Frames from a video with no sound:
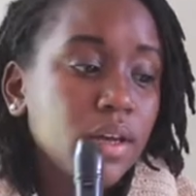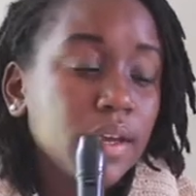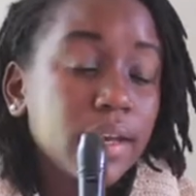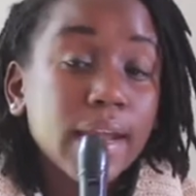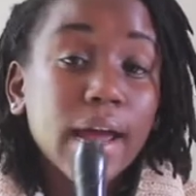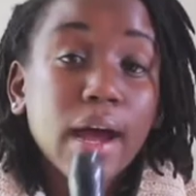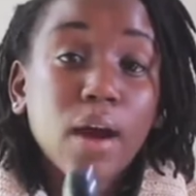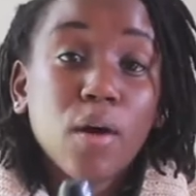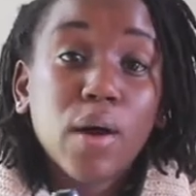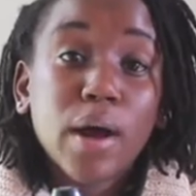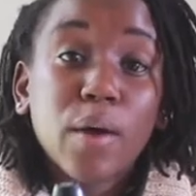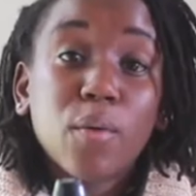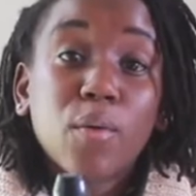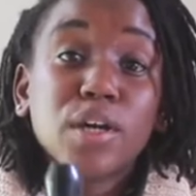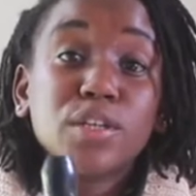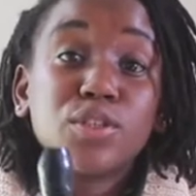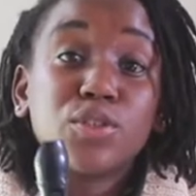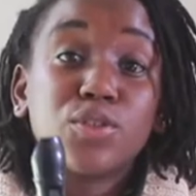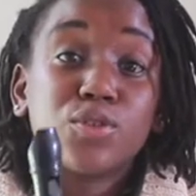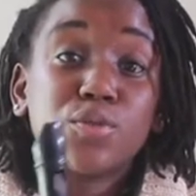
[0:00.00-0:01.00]
Now, I
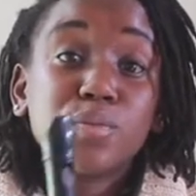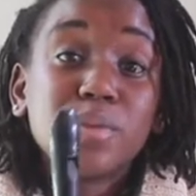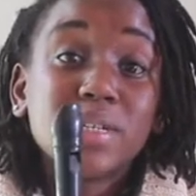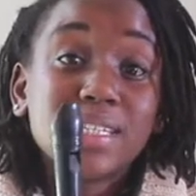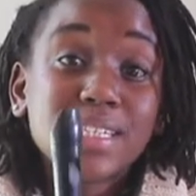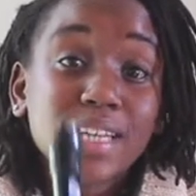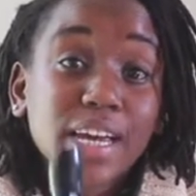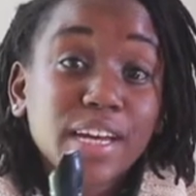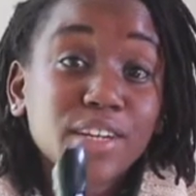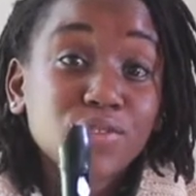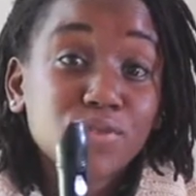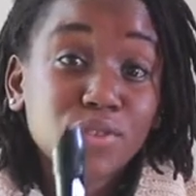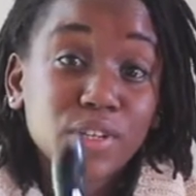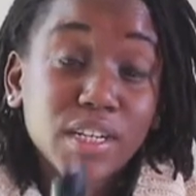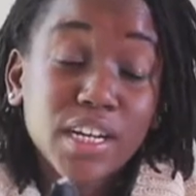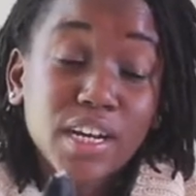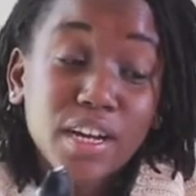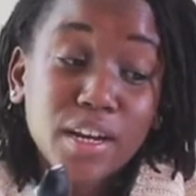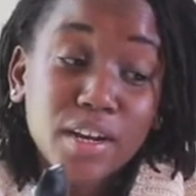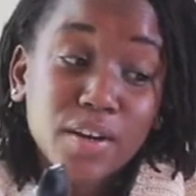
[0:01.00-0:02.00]
want you to be sight
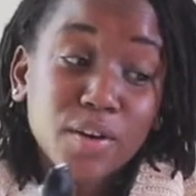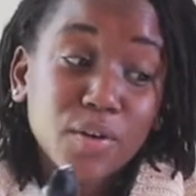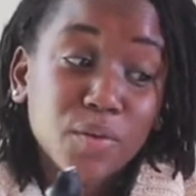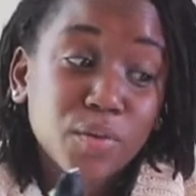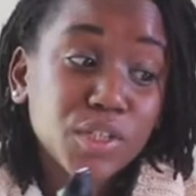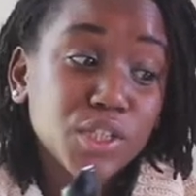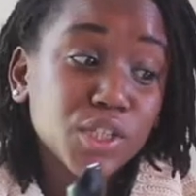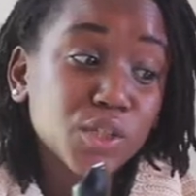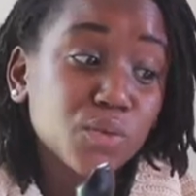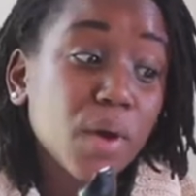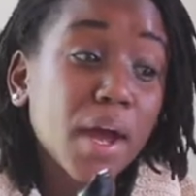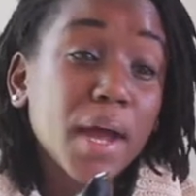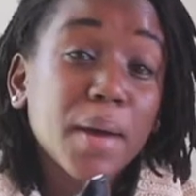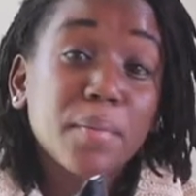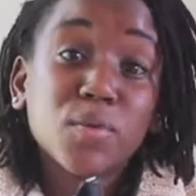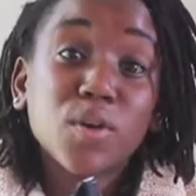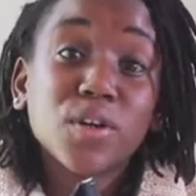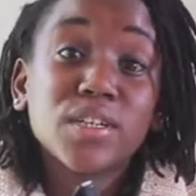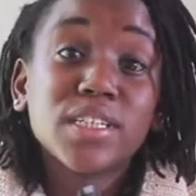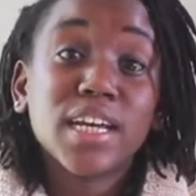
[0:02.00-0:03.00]
reading, which is why I'm
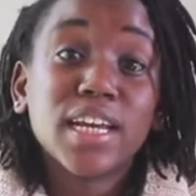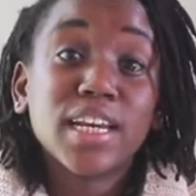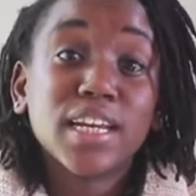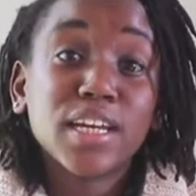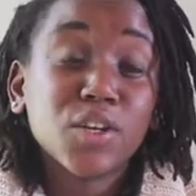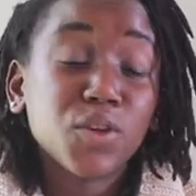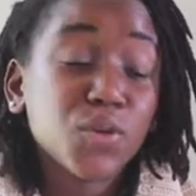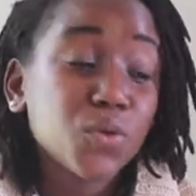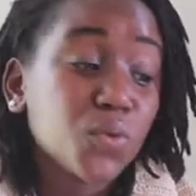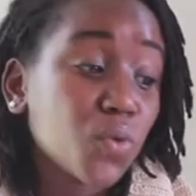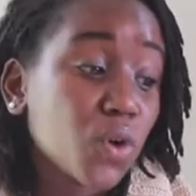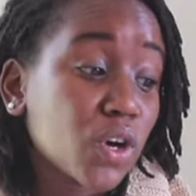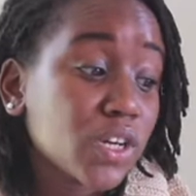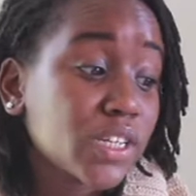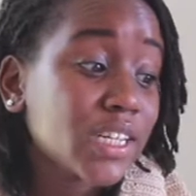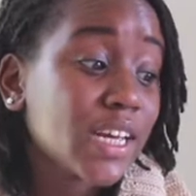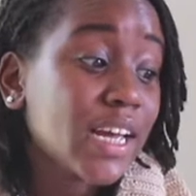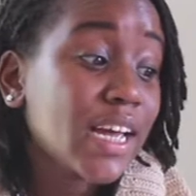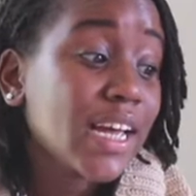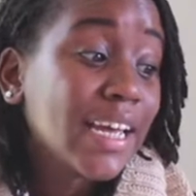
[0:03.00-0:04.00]
not telling you
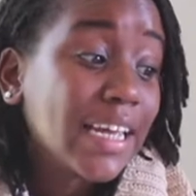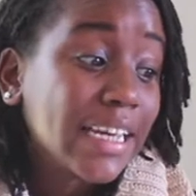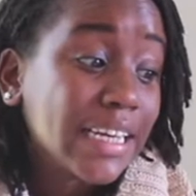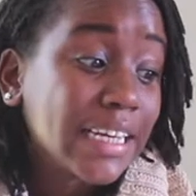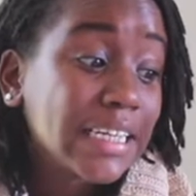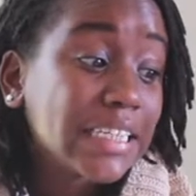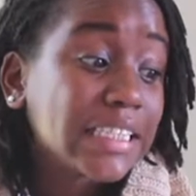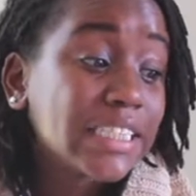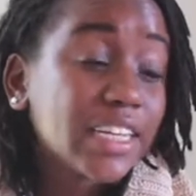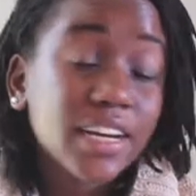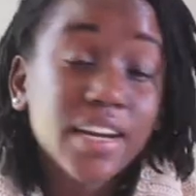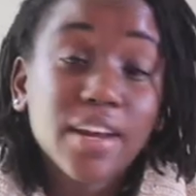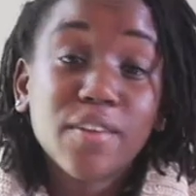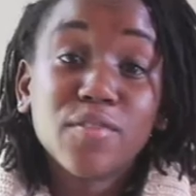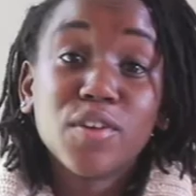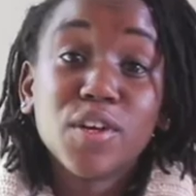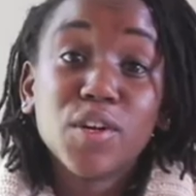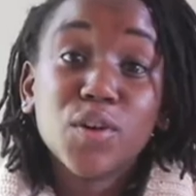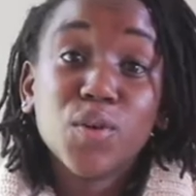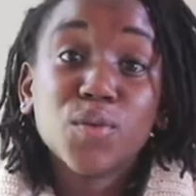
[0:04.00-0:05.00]
what each and
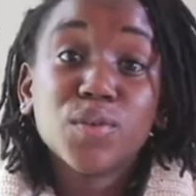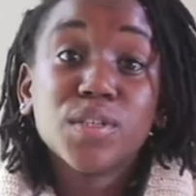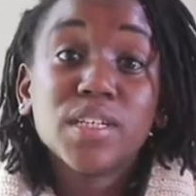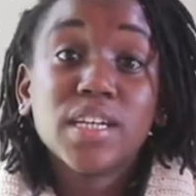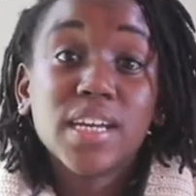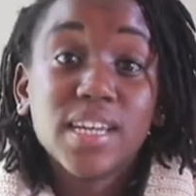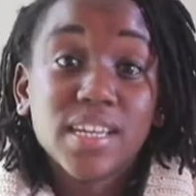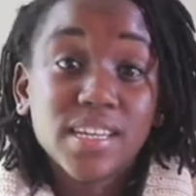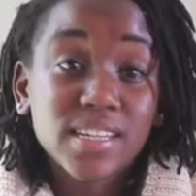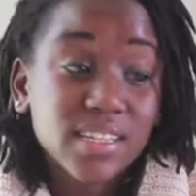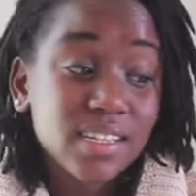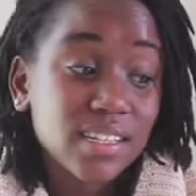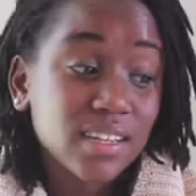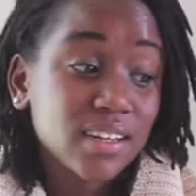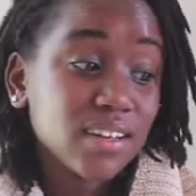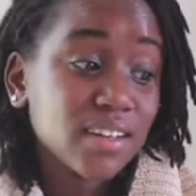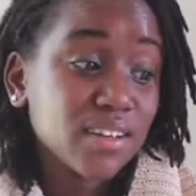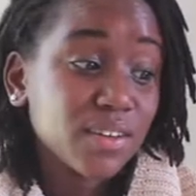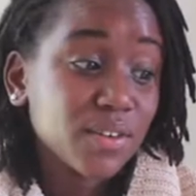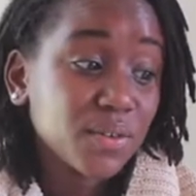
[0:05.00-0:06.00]
every note is,
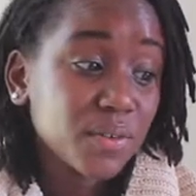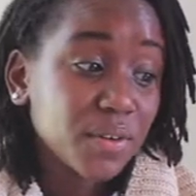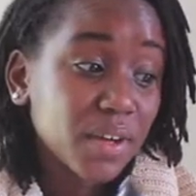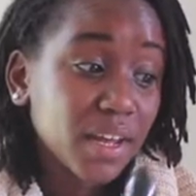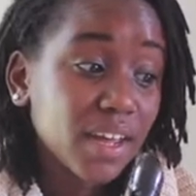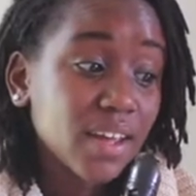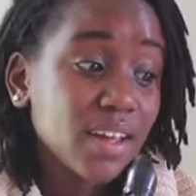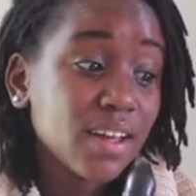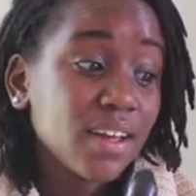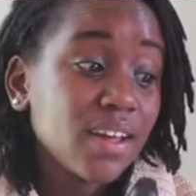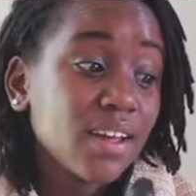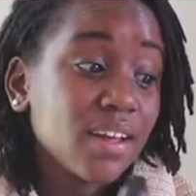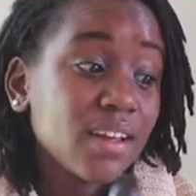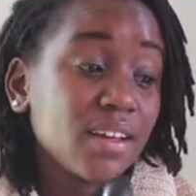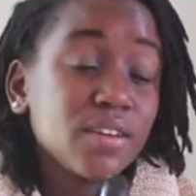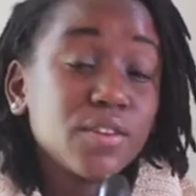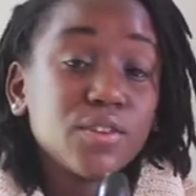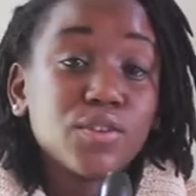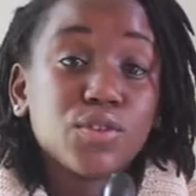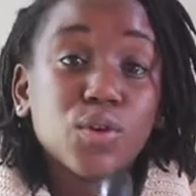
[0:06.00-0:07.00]
okay?
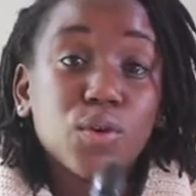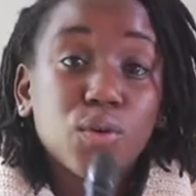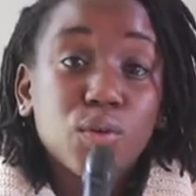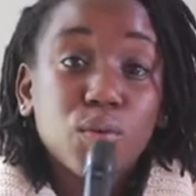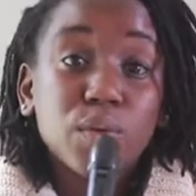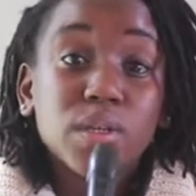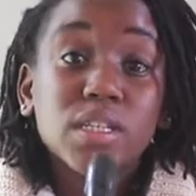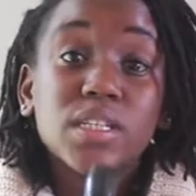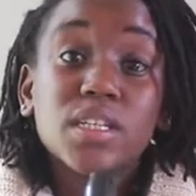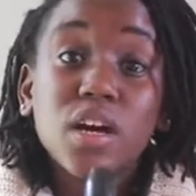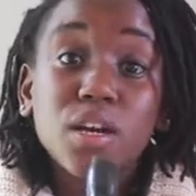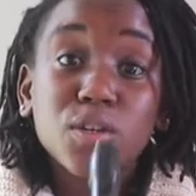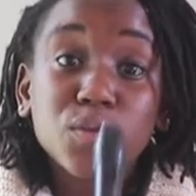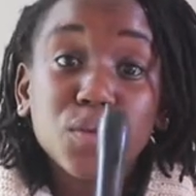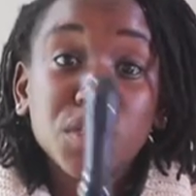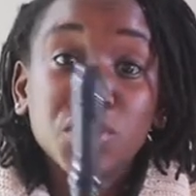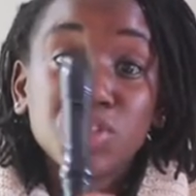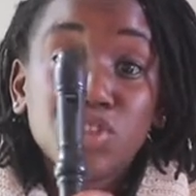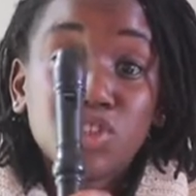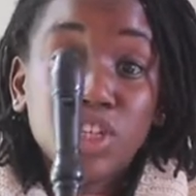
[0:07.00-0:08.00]
So, we start
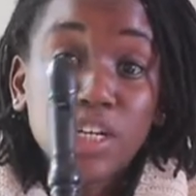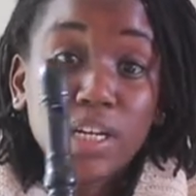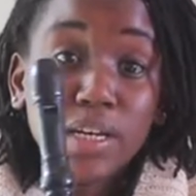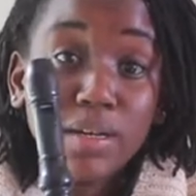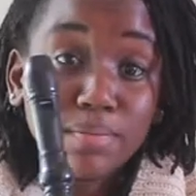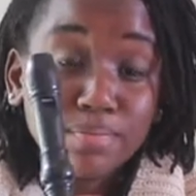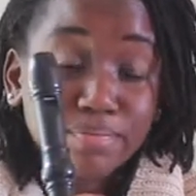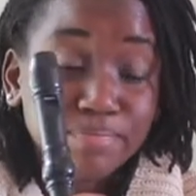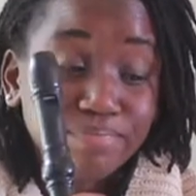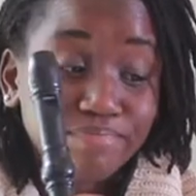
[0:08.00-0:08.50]
with G,